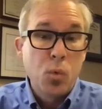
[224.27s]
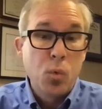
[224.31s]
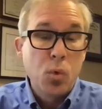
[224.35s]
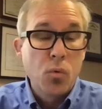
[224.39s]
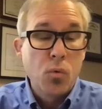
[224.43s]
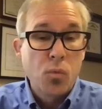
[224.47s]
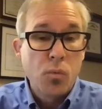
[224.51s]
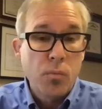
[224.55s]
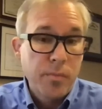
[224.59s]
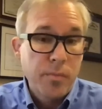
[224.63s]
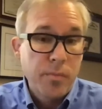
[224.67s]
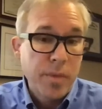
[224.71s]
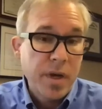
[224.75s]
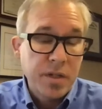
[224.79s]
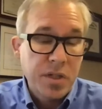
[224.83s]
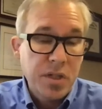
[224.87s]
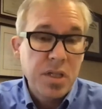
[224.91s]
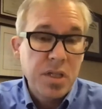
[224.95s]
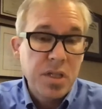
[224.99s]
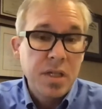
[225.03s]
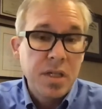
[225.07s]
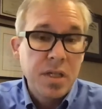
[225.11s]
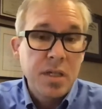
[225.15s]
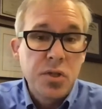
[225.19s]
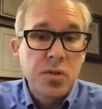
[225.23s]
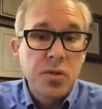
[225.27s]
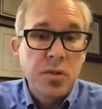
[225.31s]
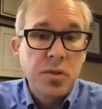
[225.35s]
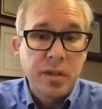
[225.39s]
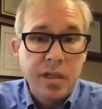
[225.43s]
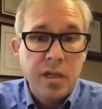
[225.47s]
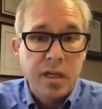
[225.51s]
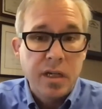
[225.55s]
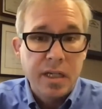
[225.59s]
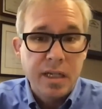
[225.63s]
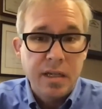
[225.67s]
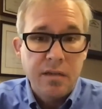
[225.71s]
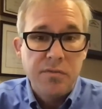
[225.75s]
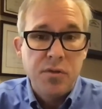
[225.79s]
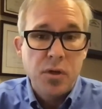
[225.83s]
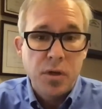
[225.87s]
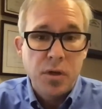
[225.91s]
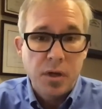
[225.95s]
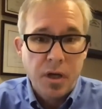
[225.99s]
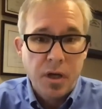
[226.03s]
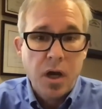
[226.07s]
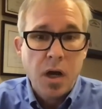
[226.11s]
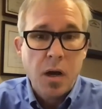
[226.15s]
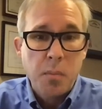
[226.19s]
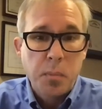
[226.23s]
And we're essentially going to
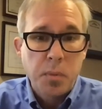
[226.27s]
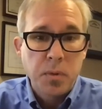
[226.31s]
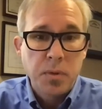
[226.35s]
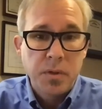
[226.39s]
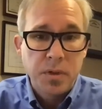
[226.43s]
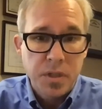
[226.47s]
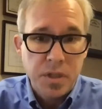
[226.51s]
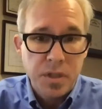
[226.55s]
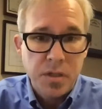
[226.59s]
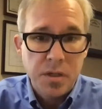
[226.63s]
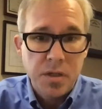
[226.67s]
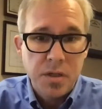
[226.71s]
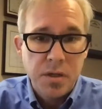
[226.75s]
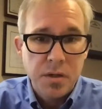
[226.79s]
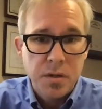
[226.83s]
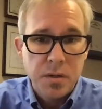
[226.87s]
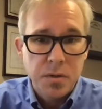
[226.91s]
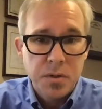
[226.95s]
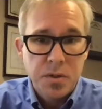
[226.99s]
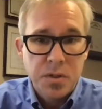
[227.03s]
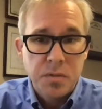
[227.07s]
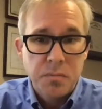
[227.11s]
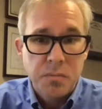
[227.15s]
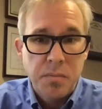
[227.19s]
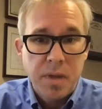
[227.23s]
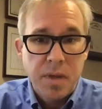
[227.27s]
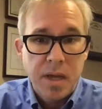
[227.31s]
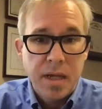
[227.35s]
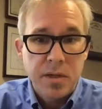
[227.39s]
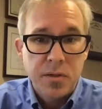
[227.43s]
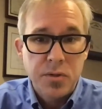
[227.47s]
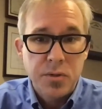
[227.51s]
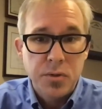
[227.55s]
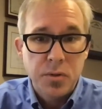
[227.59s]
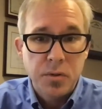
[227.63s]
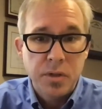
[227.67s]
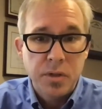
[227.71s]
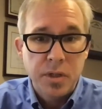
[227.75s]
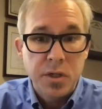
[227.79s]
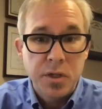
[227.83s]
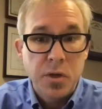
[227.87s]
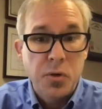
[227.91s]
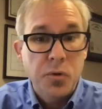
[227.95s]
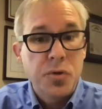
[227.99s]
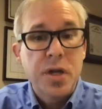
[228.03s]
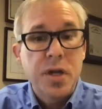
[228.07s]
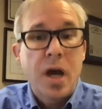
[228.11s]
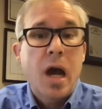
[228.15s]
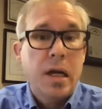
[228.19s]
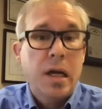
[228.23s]
give you a couple of years to make sure
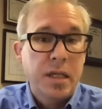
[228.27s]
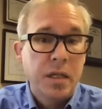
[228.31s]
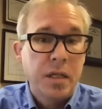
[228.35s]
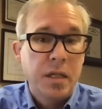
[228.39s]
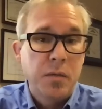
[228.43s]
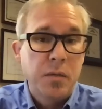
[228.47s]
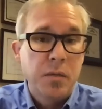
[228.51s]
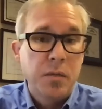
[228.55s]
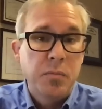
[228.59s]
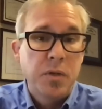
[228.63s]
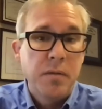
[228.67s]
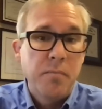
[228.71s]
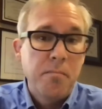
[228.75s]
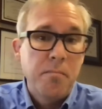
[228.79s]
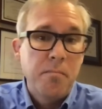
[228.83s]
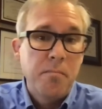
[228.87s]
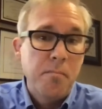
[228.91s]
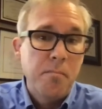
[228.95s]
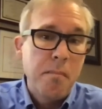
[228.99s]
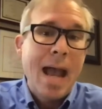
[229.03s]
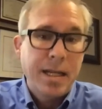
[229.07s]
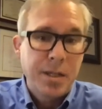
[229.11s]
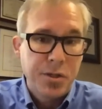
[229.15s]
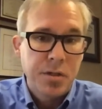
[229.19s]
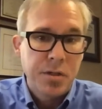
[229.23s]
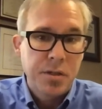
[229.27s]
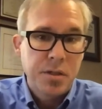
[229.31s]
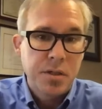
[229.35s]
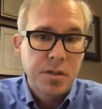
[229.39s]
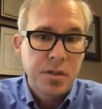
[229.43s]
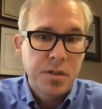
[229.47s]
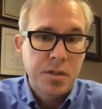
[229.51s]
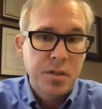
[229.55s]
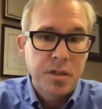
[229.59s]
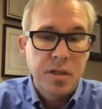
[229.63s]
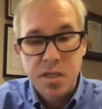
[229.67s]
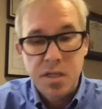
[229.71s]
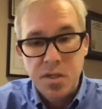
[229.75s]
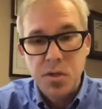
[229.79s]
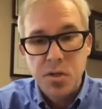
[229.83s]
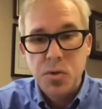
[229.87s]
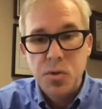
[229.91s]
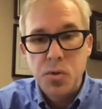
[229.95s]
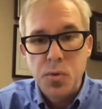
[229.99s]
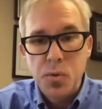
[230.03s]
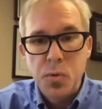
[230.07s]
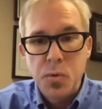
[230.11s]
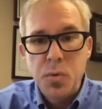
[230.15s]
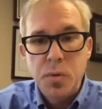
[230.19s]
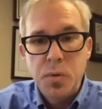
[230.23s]
that your document matches
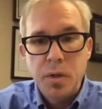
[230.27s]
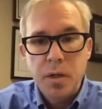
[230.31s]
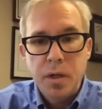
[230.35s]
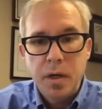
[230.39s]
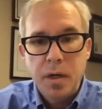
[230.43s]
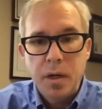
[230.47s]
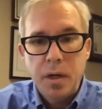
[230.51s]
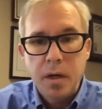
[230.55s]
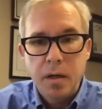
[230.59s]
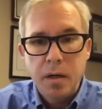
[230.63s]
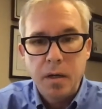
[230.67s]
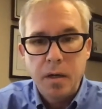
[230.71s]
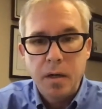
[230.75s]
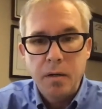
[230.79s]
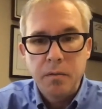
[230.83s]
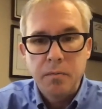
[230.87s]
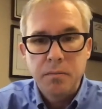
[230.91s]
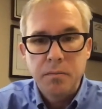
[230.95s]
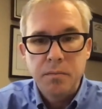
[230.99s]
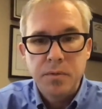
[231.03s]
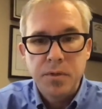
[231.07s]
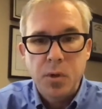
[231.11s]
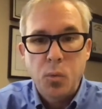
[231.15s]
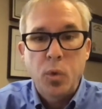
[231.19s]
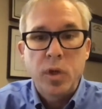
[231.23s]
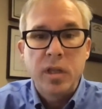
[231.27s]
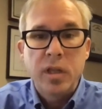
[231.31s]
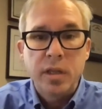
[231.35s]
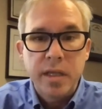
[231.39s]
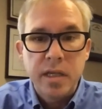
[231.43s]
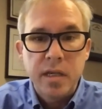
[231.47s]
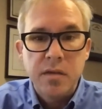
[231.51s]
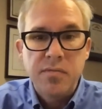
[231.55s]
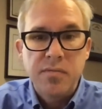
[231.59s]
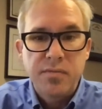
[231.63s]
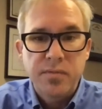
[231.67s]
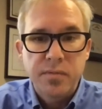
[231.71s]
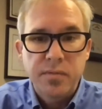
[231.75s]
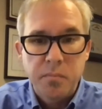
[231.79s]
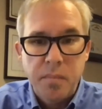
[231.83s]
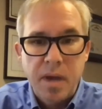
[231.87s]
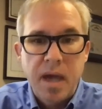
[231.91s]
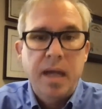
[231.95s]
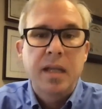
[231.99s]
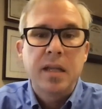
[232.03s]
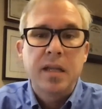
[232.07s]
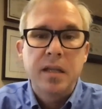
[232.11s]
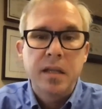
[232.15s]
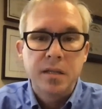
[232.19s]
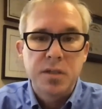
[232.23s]
these new,
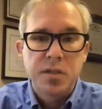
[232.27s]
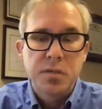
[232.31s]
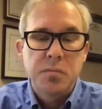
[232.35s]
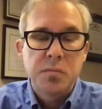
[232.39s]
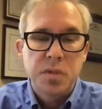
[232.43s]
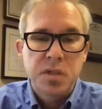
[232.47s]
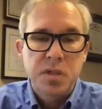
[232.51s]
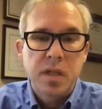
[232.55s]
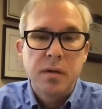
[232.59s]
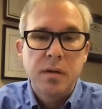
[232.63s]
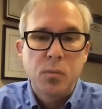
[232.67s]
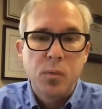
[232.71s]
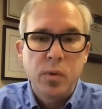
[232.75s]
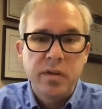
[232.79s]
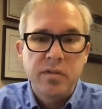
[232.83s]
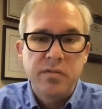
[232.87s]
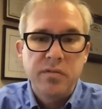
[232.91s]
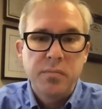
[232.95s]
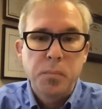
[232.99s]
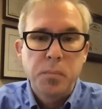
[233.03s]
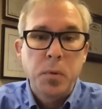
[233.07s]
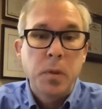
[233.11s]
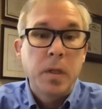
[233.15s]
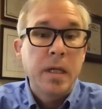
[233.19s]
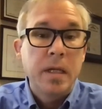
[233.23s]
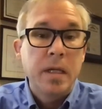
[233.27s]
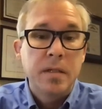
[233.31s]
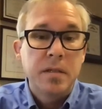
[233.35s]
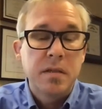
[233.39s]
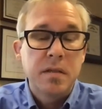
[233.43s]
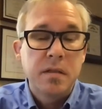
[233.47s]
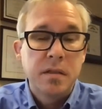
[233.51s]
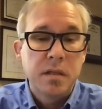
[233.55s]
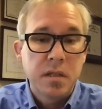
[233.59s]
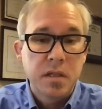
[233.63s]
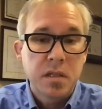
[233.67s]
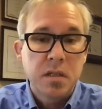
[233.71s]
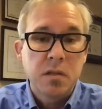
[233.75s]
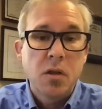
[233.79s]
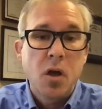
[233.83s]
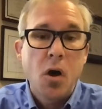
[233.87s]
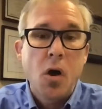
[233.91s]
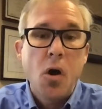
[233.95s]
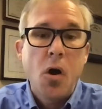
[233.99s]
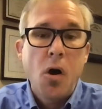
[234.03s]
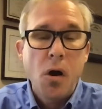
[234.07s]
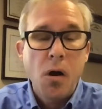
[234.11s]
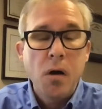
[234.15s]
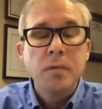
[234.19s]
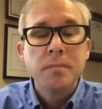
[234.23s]
relief mechanisms that we've put into
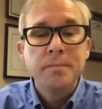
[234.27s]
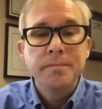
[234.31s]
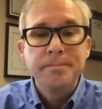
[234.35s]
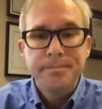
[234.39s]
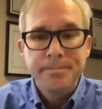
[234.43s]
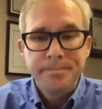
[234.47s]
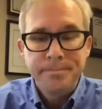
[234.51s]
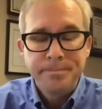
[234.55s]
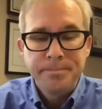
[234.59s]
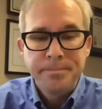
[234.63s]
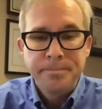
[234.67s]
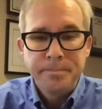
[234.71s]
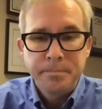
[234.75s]
this law.